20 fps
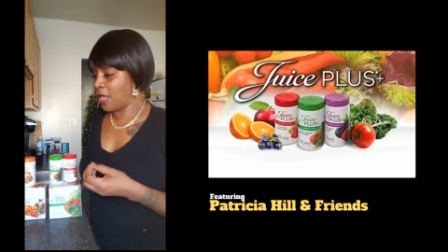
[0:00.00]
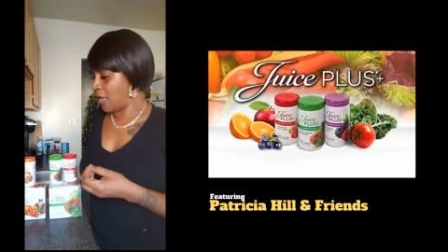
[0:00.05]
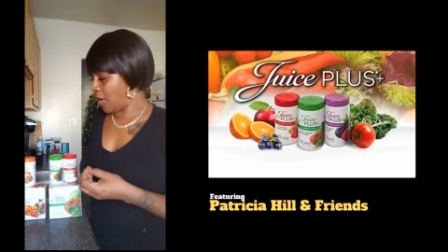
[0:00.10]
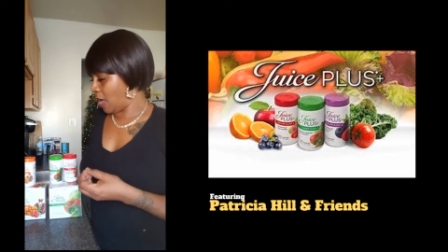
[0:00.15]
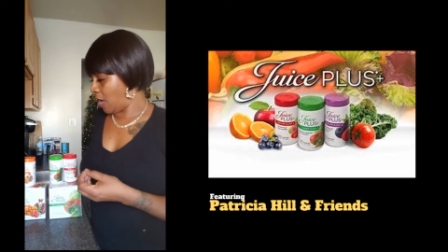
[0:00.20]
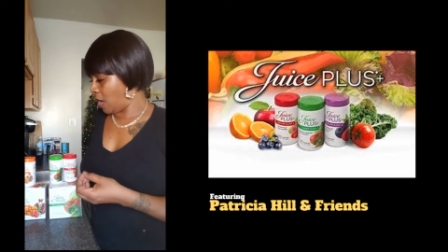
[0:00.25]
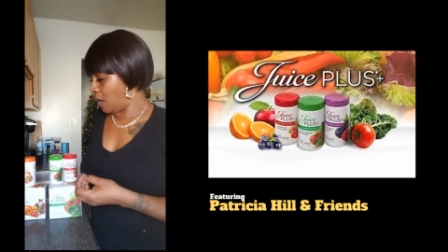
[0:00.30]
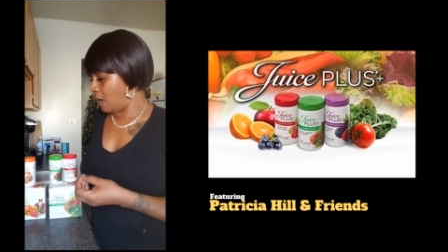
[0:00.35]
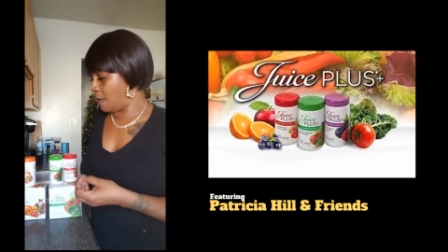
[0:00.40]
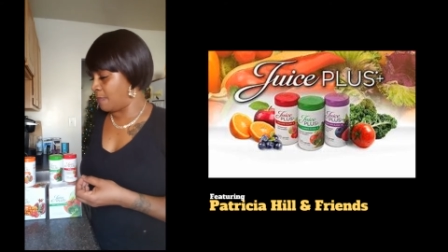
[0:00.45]

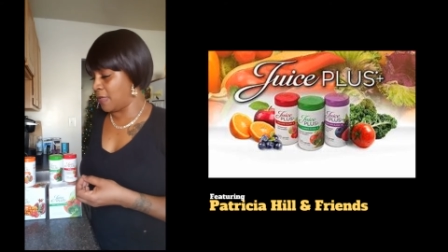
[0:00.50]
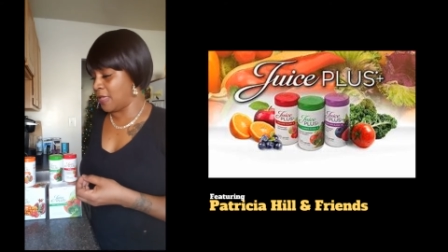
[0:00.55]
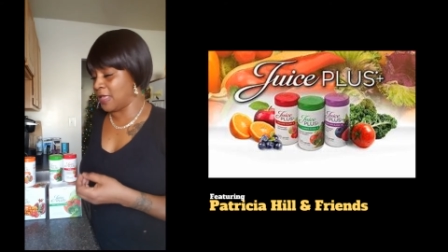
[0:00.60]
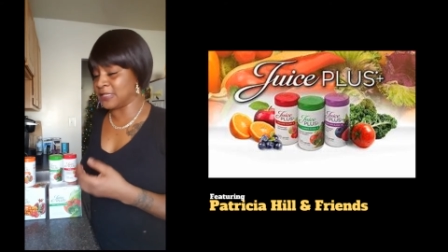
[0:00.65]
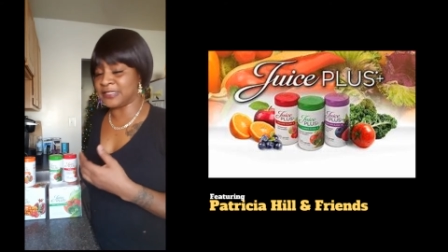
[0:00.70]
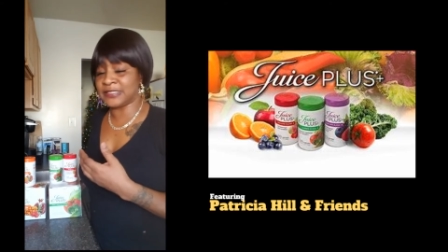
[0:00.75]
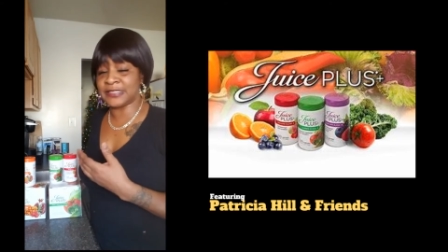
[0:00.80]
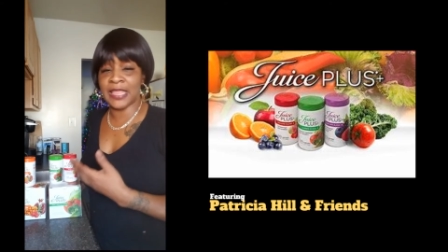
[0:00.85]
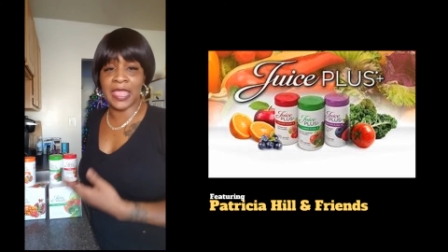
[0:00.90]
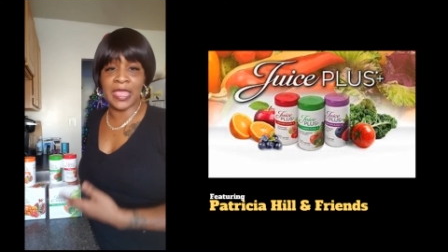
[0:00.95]
Um,
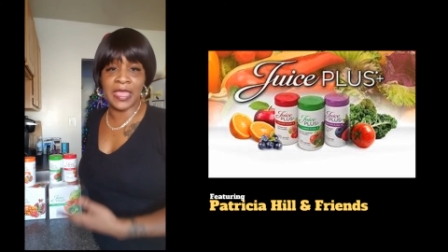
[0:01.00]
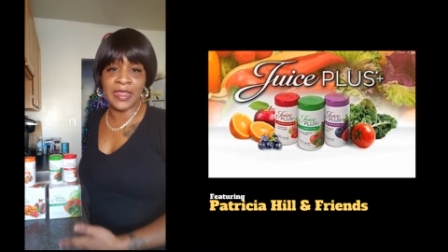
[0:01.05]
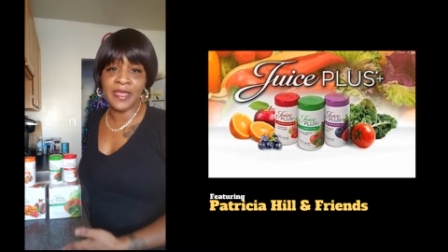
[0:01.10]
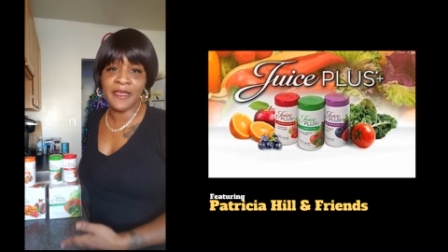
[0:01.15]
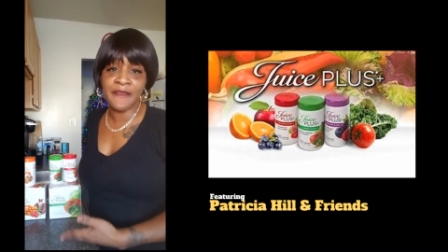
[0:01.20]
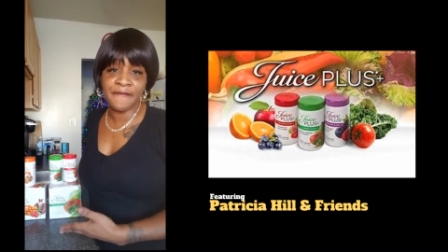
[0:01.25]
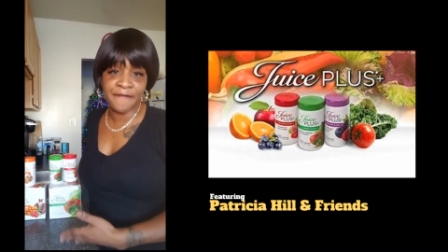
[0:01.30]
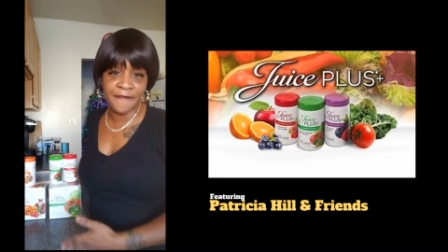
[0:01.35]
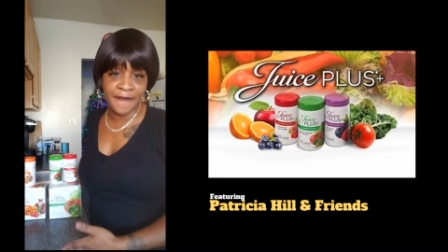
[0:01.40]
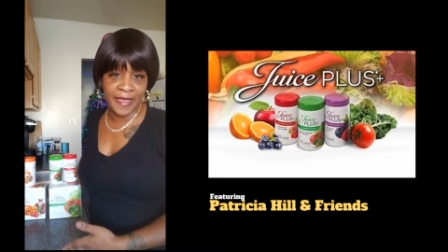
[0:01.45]
it's
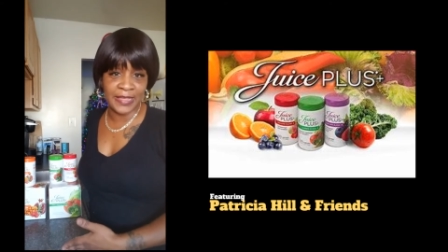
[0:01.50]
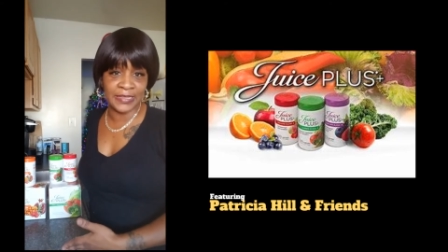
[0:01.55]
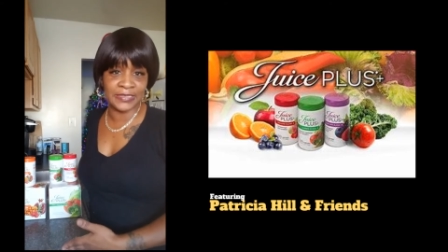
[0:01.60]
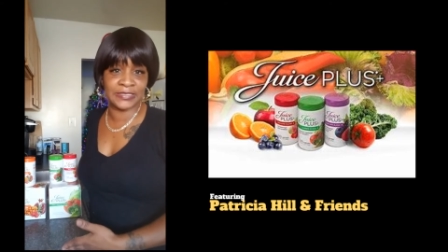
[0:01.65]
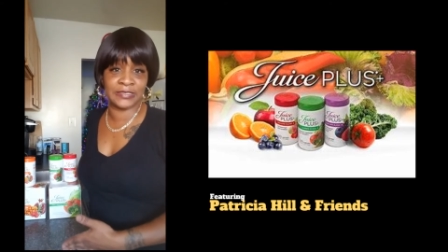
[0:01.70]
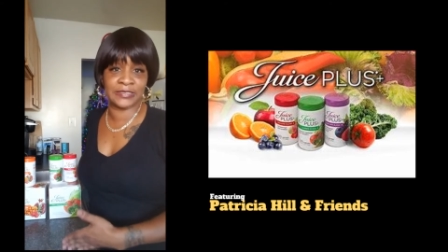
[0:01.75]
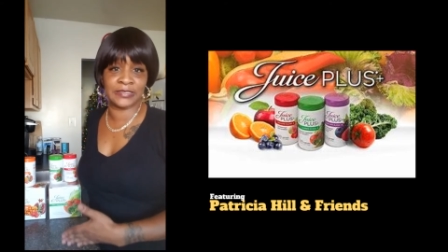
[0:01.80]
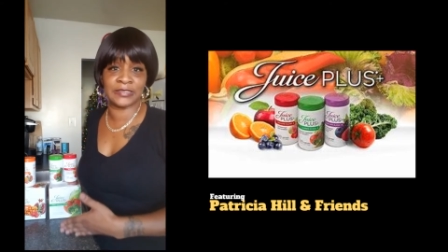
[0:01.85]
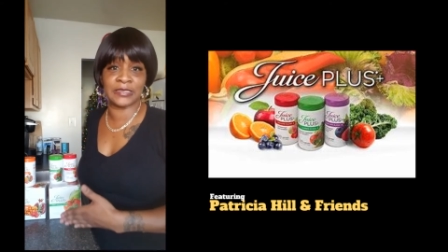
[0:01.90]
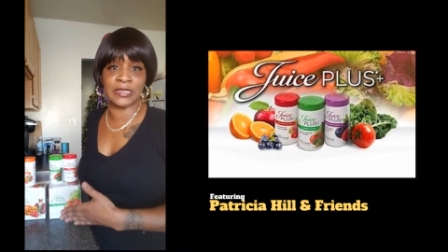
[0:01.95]

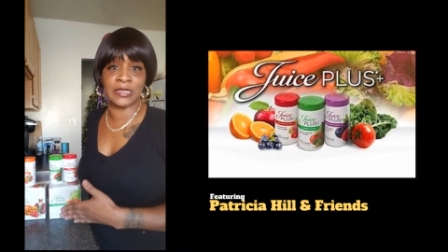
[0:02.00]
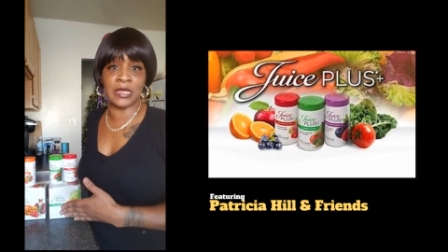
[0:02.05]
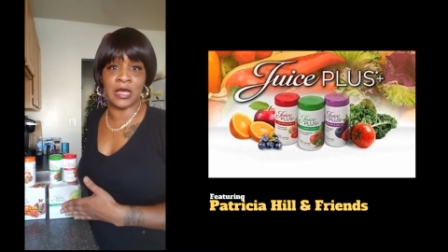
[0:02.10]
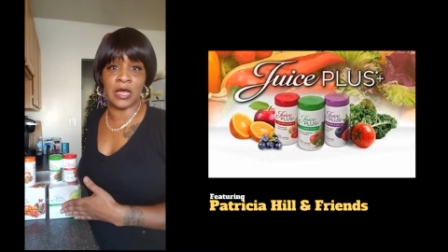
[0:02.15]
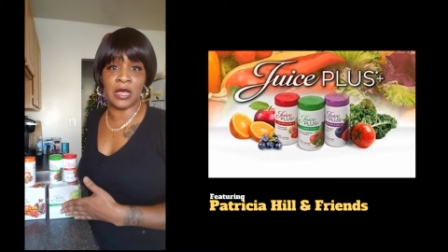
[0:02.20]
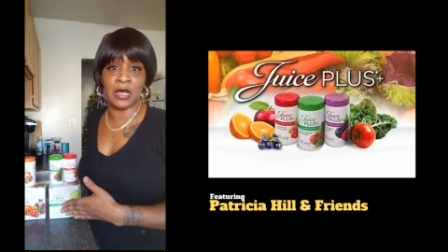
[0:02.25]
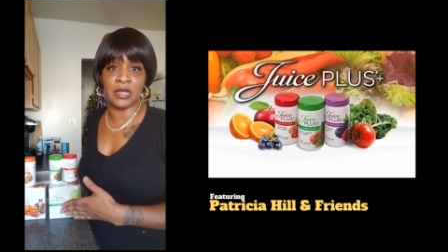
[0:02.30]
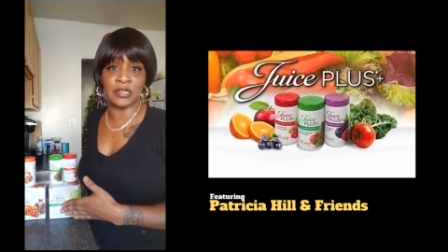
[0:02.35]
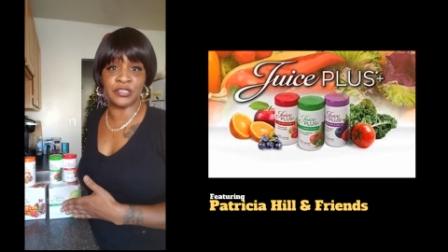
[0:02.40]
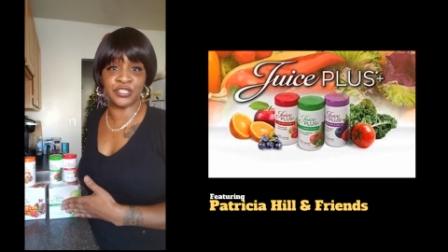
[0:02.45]
NFS
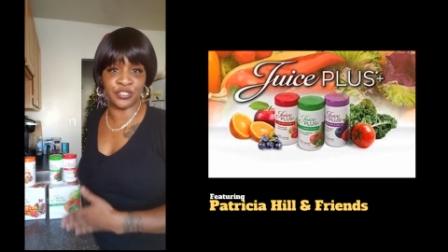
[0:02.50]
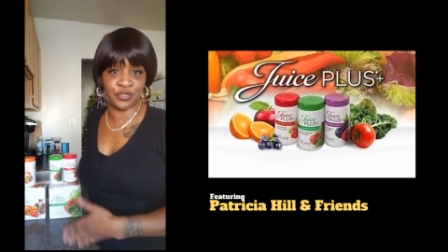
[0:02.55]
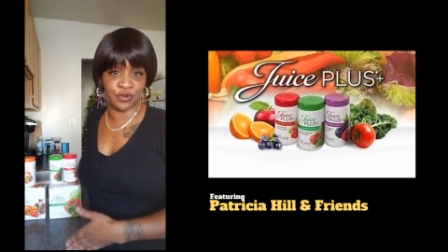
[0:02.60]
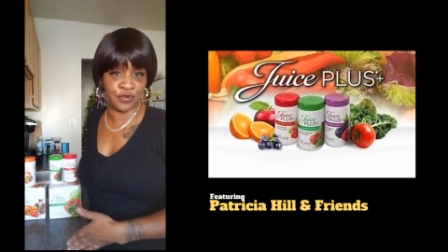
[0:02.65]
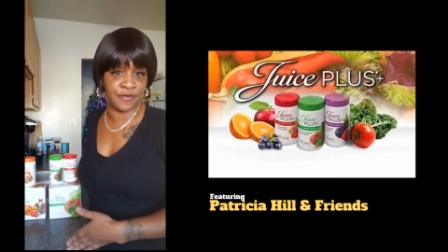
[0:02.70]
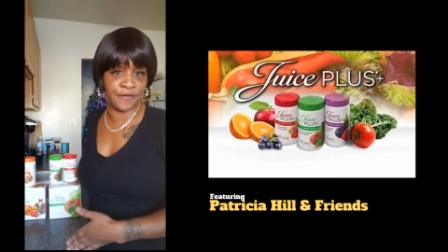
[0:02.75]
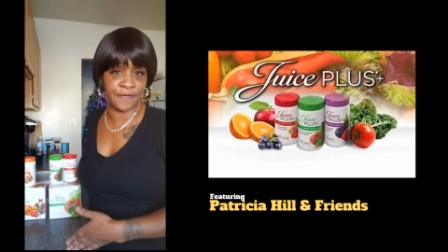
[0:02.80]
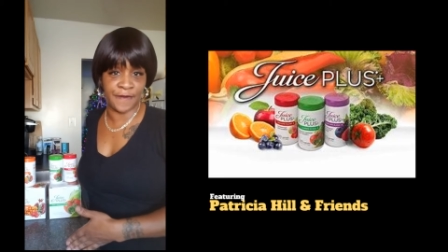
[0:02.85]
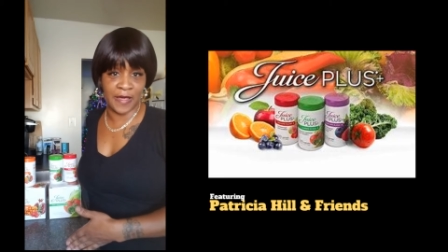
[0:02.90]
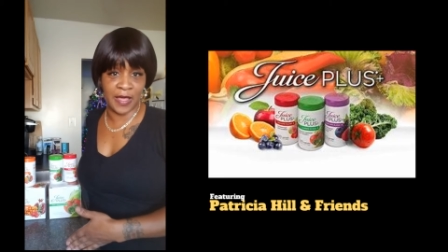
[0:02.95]
uh,
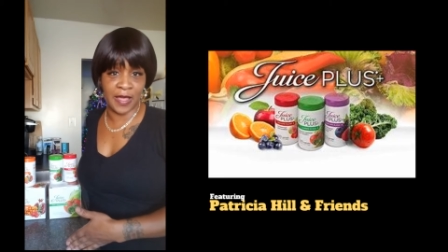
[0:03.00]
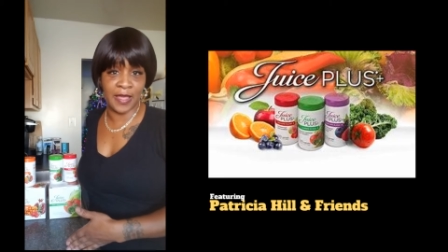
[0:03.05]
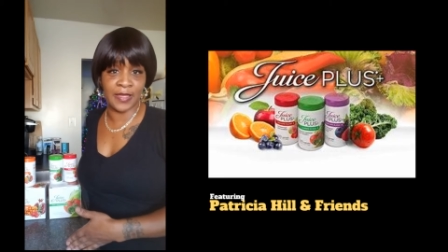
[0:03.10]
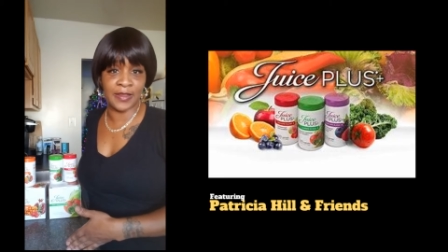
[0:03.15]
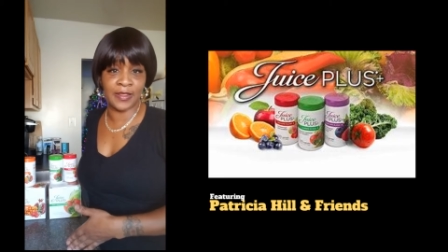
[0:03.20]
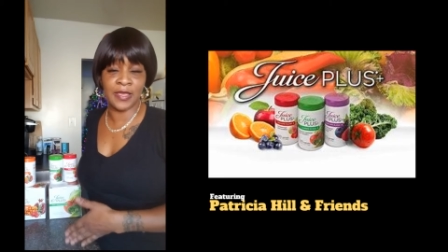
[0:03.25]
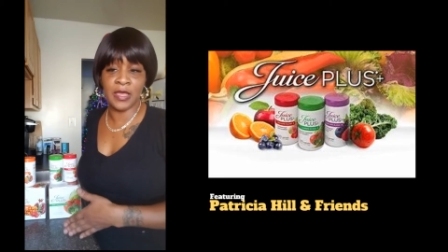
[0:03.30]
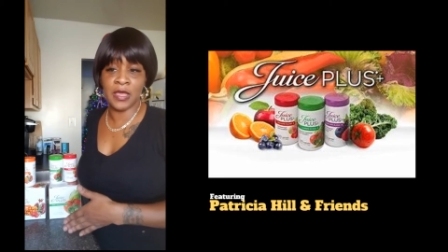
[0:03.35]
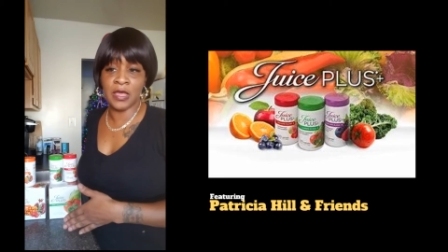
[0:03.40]
certified.